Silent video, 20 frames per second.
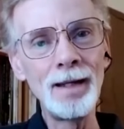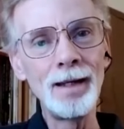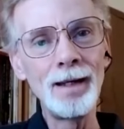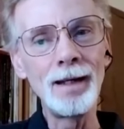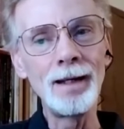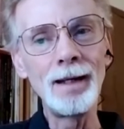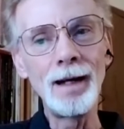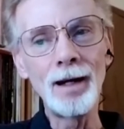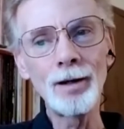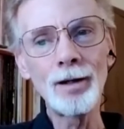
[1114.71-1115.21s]

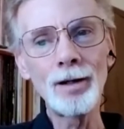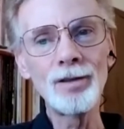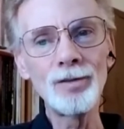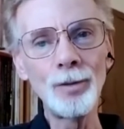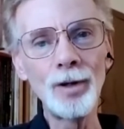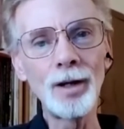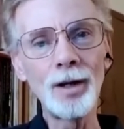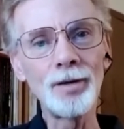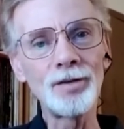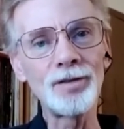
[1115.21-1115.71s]
And Eric is
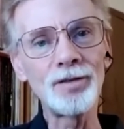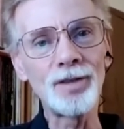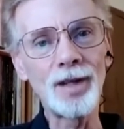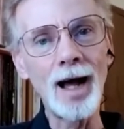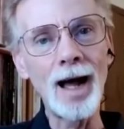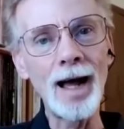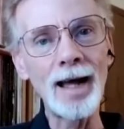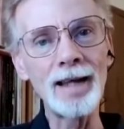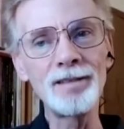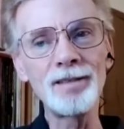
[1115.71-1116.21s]
one of those
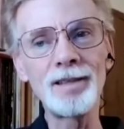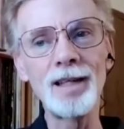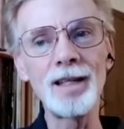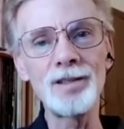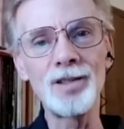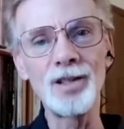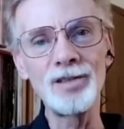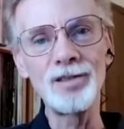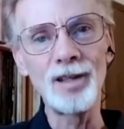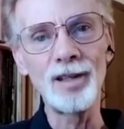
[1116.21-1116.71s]
guys that
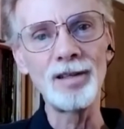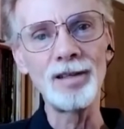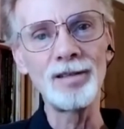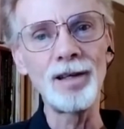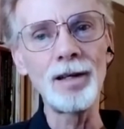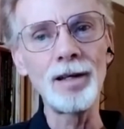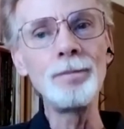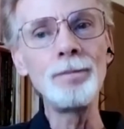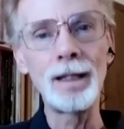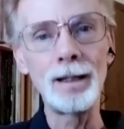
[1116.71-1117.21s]
just says,
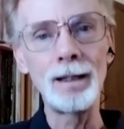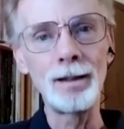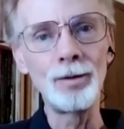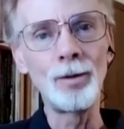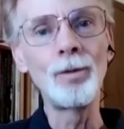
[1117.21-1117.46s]
hey, man, don't